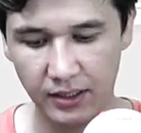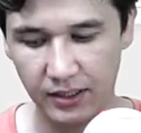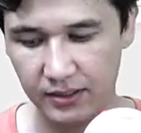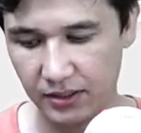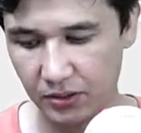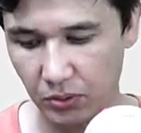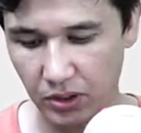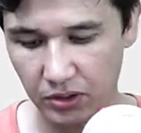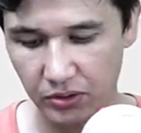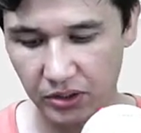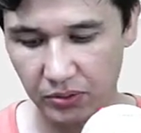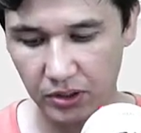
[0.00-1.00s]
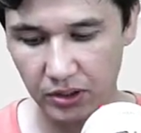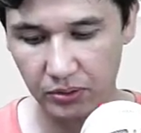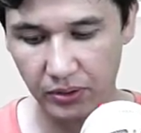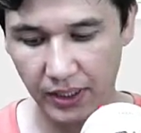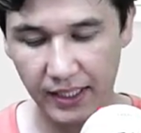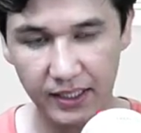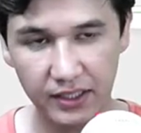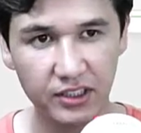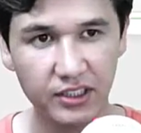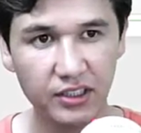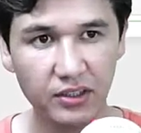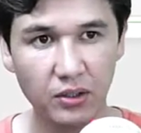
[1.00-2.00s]
is equal to
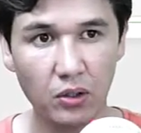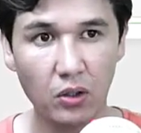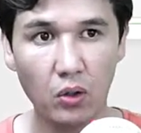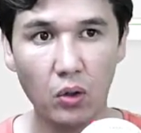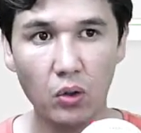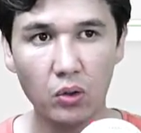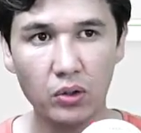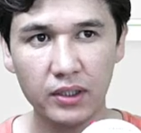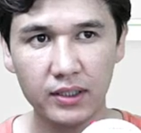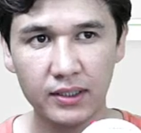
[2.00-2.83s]
18 or